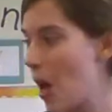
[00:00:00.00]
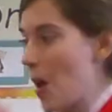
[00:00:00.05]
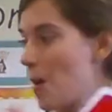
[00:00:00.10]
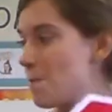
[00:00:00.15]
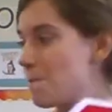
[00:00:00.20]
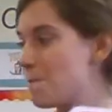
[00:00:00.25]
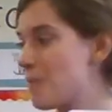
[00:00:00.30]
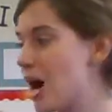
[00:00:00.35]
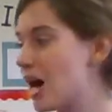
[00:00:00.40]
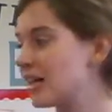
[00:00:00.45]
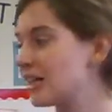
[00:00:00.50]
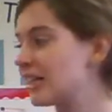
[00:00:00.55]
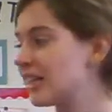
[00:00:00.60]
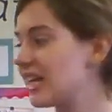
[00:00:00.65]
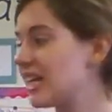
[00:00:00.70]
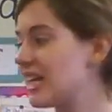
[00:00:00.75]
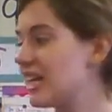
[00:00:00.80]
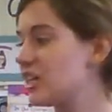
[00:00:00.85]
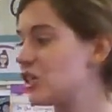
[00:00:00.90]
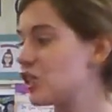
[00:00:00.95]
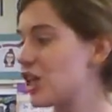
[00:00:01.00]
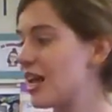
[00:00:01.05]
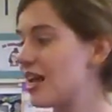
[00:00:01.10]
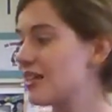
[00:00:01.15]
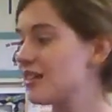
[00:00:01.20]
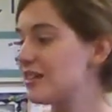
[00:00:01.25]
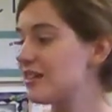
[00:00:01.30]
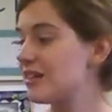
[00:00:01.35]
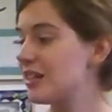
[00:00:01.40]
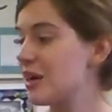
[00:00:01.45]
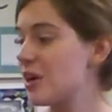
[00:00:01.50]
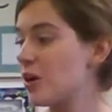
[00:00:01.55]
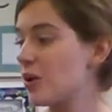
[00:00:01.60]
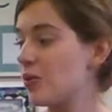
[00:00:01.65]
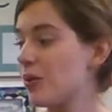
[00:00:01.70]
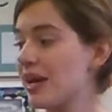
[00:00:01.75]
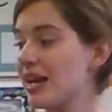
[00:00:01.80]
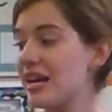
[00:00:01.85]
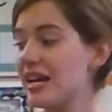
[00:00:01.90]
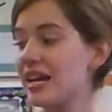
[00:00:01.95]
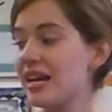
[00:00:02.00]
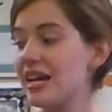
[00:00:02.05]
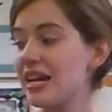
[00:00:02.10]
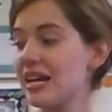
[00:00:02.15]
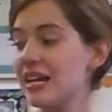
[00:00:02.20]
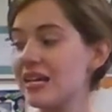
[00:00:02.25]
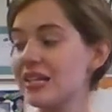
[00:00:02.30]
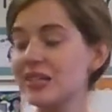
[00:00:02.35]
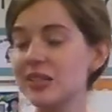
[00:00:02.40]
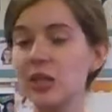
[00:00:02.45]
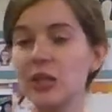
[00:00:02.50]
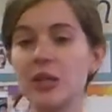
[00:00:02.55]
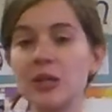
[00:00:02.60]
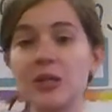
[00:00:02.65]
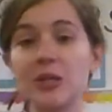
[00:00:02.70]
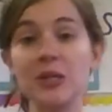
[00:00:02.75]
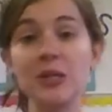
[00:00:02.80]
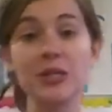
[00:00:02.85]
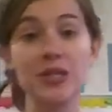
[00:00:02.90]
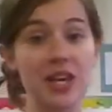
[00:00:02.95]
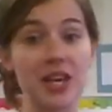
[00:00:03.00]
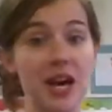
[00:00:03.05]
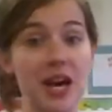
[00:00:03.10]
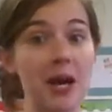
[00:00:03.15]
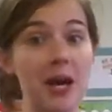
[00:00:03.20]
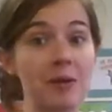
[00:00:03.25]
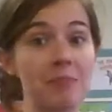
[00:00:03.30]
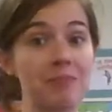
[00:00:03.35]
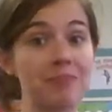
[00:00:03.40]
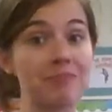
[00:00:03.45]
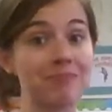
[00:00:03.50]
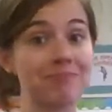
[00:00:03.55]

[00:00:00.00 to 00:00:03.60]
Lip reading: monkey chased the weasel. The